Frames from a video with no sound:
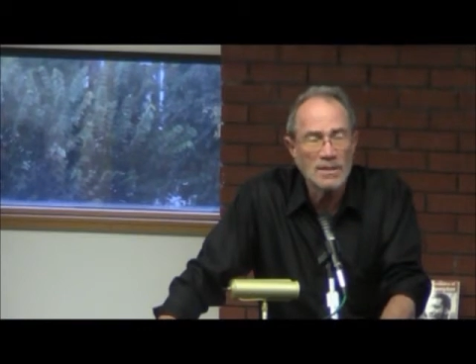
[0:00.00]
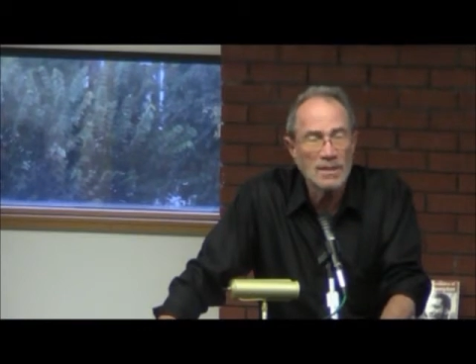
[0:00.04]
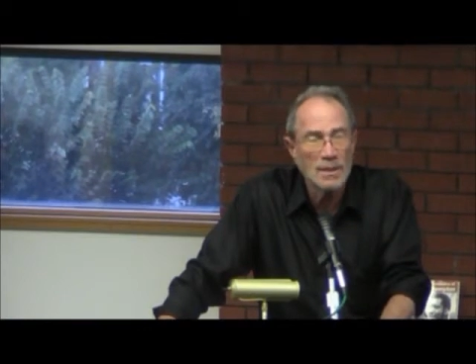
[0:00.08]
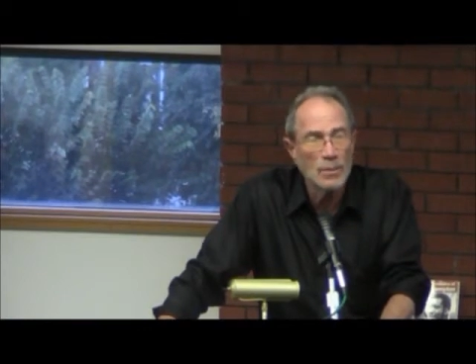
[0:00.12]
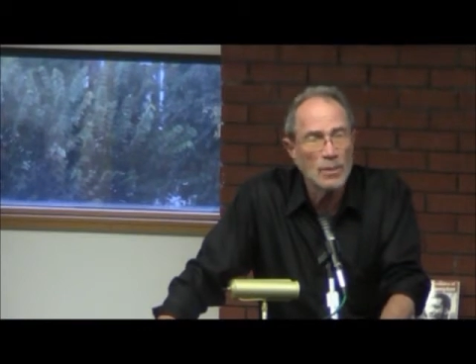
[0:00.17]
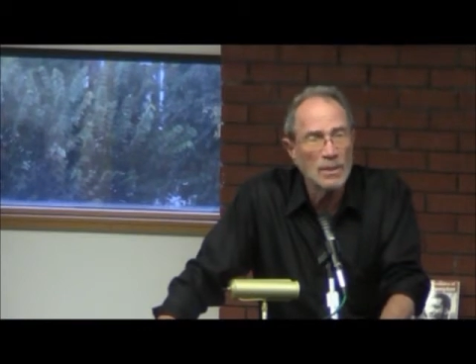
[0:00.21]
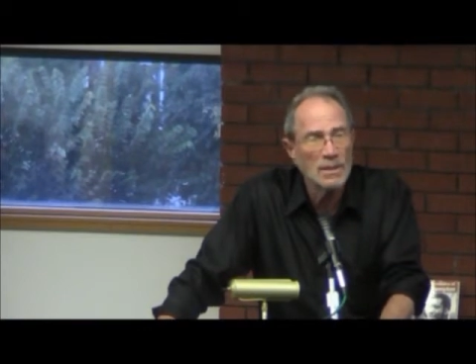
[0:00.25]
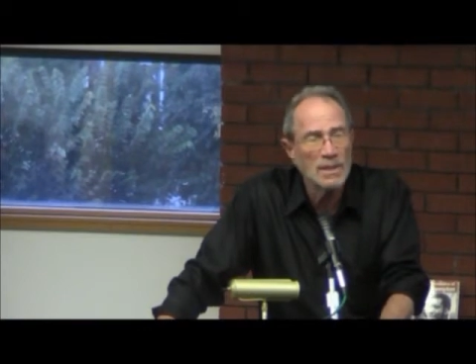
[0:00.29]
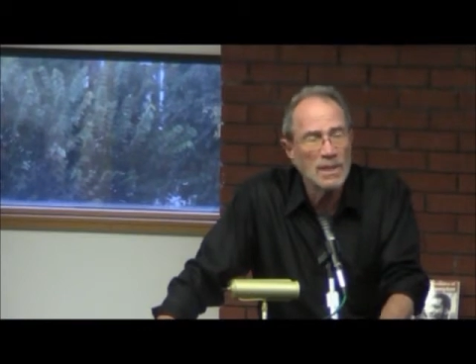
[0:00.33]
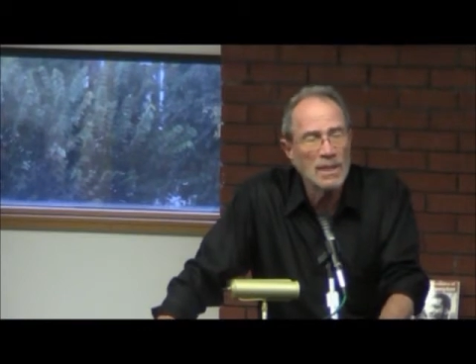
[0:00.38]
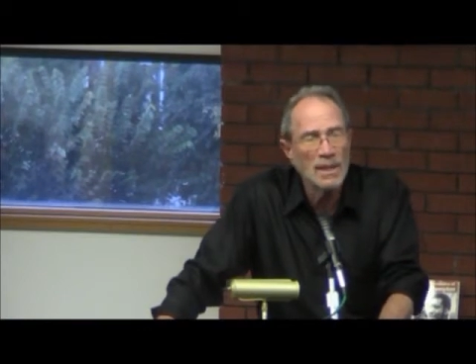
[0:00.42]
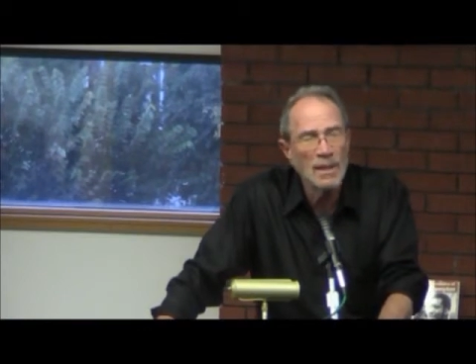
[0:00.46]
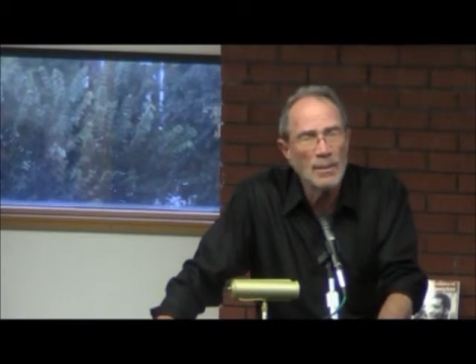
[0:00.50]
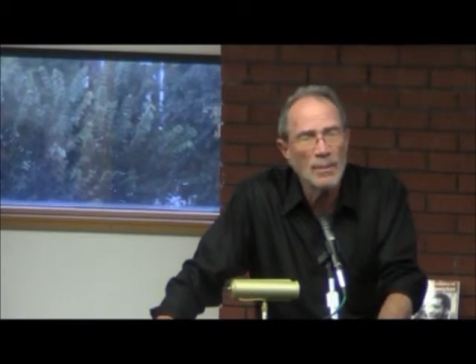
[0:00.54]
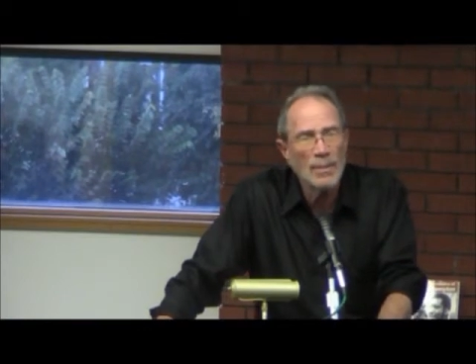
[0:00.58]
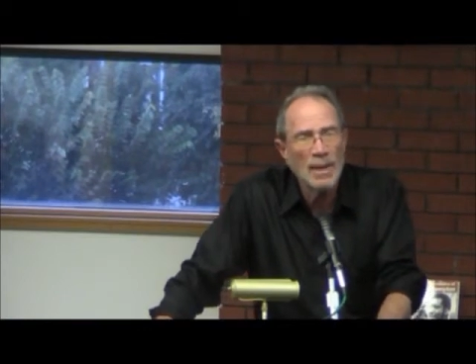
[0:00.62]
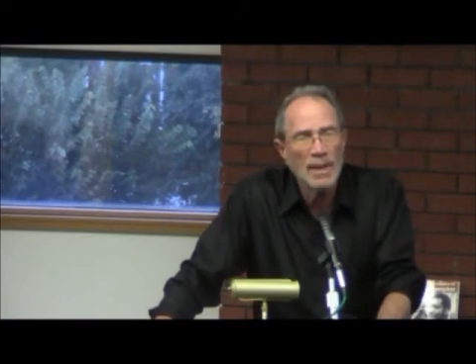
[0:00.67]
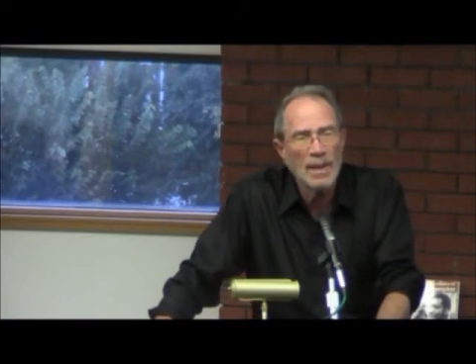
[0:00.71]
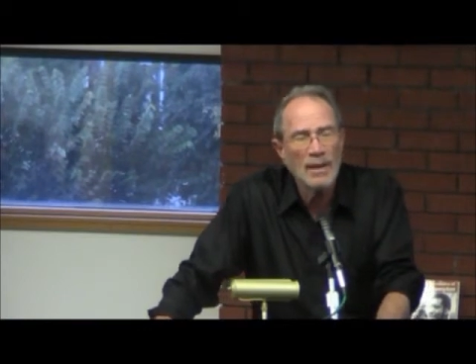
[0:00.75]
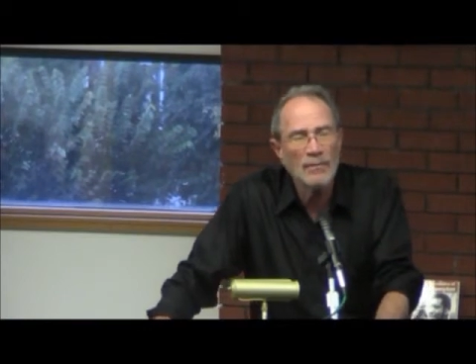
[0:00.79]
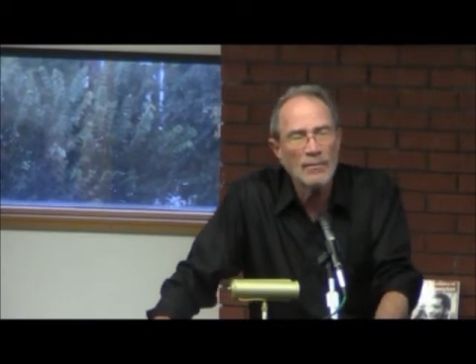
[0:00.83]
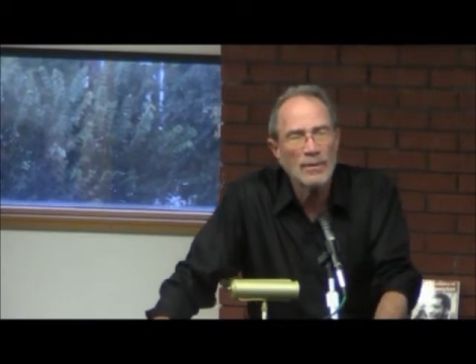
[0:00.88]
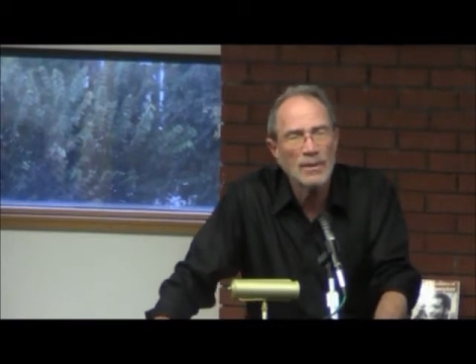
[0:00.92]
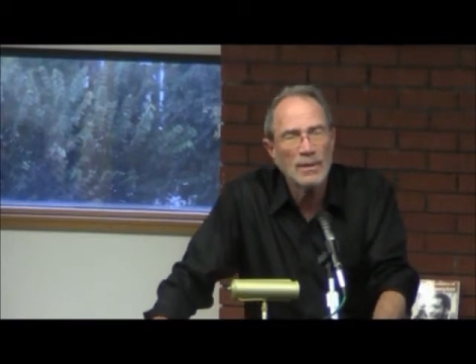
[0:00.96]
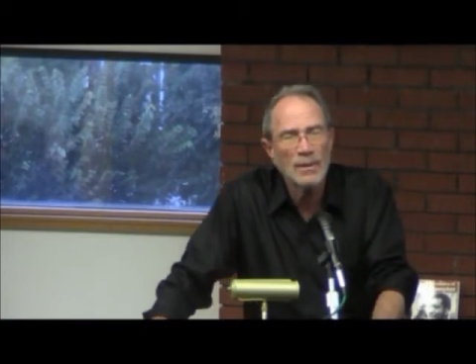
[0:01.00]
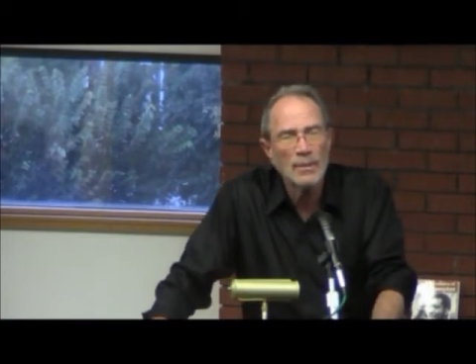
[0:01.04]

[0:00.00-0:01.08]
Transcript: said, well, did anybody ever